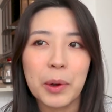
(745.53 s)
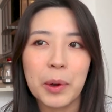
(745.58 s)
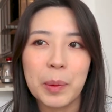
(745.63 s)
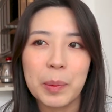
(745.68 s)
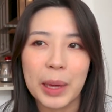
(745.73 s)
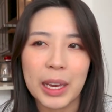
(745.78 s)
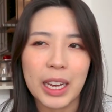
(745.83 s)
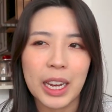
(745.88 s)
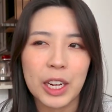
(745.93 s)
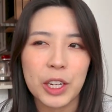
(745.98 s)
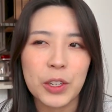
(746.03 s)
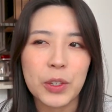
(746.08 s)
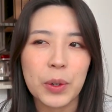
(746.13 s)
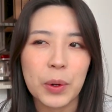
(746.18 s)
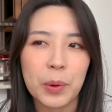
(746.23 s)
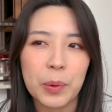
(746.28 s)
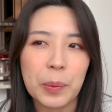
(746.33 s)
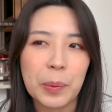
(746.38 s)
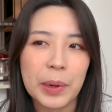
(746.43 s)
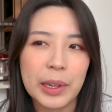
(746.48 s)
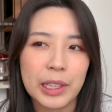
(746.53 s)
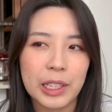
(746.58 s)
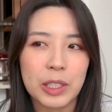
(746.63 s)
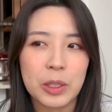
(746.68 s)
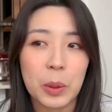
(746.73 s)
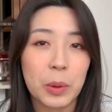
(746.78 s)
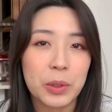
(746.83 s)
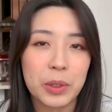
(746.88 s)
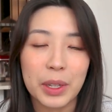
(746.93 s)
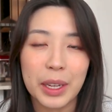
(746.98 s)
Like, I don't really
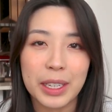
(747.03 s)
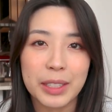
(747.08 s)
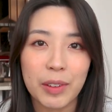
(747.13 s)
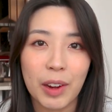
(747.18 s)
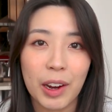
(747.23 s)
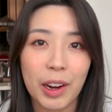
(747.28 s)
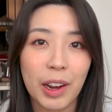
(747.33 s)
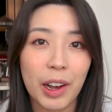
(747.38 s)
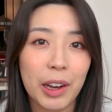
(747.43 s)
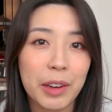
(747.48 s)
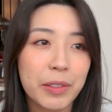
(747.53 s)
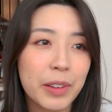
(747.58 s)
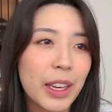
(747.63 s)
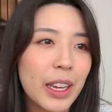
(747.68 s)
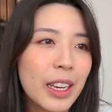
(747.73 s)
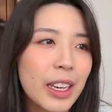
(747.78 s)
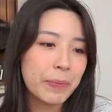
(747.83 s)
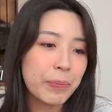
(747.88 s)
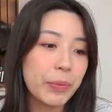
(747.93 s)
socialize very often.